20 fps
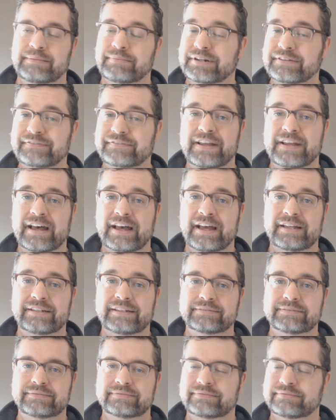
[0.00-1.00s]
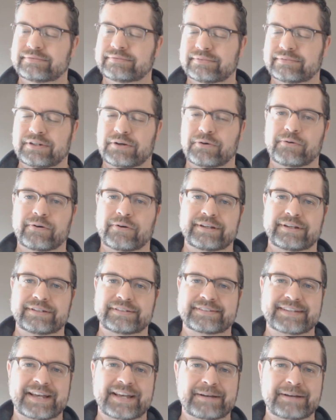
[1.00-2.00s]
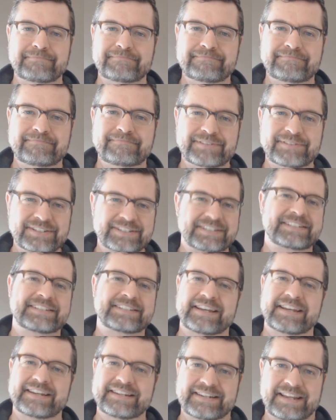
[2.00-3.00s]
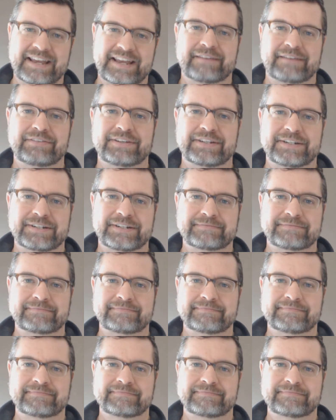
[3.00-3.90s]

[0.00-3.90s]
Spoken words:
But if not, no worries. I'm just excited to have you here.